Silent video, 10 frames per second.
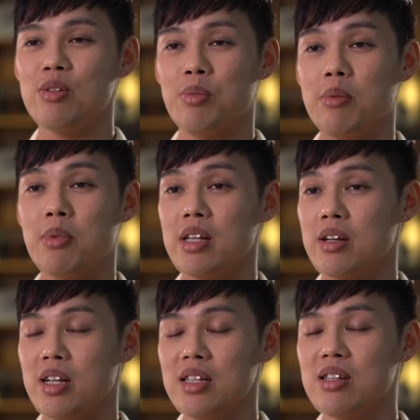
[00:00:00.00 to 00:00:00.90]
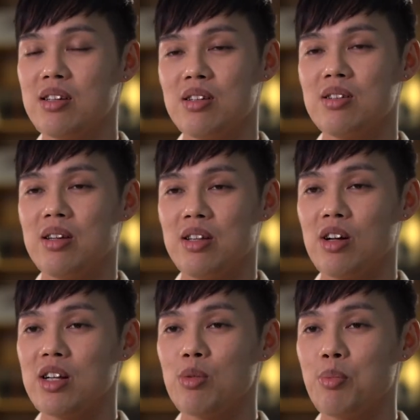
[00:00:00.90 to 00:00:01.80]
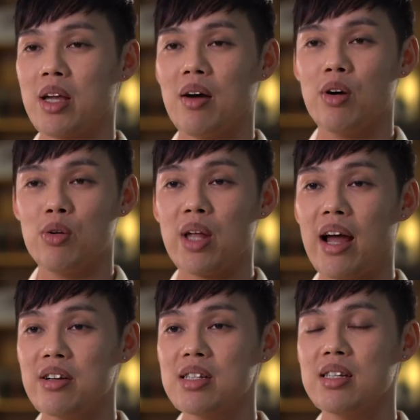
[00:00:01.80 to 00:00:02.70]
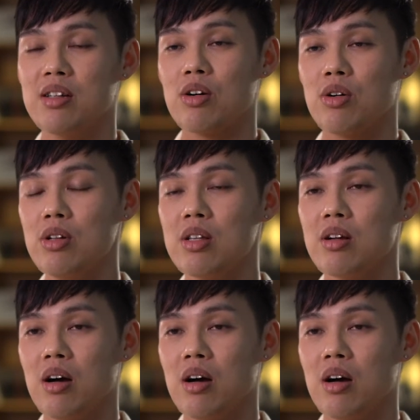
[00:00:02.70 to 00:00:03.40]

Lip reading: to be meticulous in order to pick out your own errors in your code